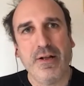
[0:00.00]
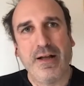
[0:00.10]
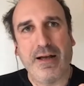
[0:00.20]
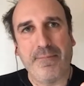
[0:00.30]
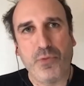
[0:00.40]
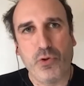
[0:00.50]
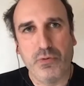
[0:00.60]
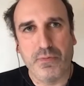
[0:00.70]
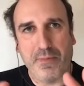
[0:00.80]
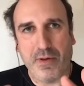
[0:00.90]

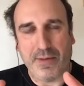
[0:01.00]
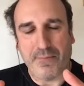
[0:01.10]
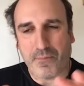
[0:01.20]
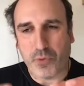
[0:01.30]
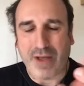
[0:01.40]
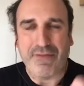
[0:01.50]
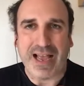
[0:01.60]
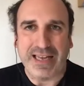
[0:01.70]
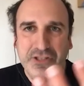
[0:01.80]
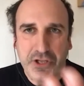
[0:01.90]
have the
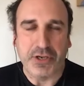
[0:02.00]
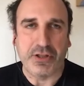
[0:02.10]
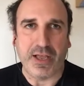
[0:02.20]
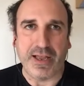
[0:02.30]
hands dirty.